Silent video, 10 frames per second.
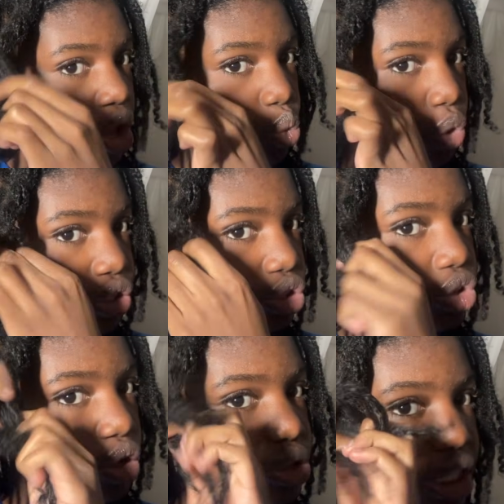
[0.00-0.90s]
When you
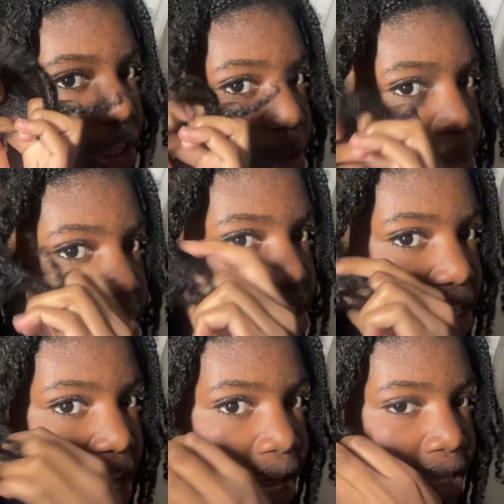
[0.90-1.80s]
go in the mids
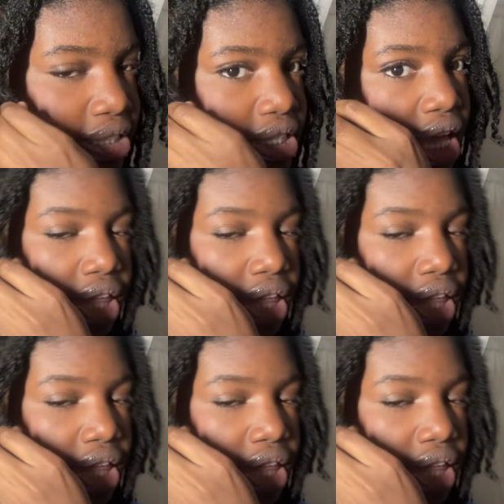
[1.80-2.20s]
and ends,